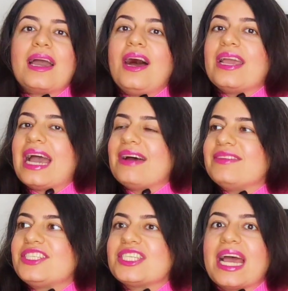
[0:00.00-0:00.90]
I
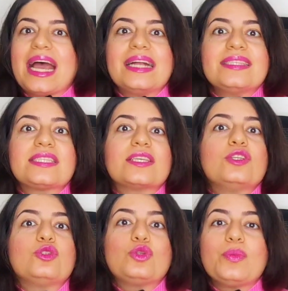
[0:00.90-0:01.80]
have a chance
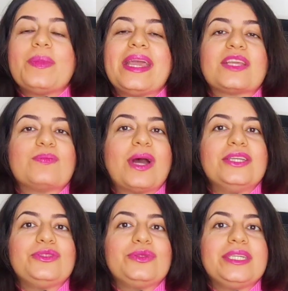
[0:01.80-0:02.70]
to make
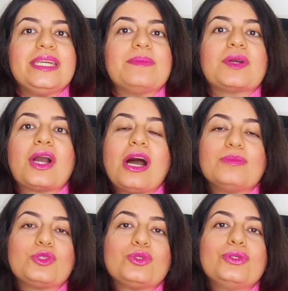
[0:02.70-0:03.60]
my dream
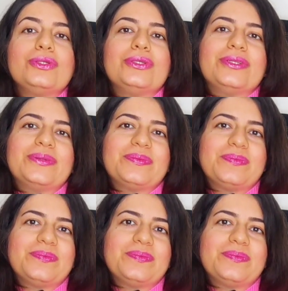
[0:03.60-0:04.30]
come true.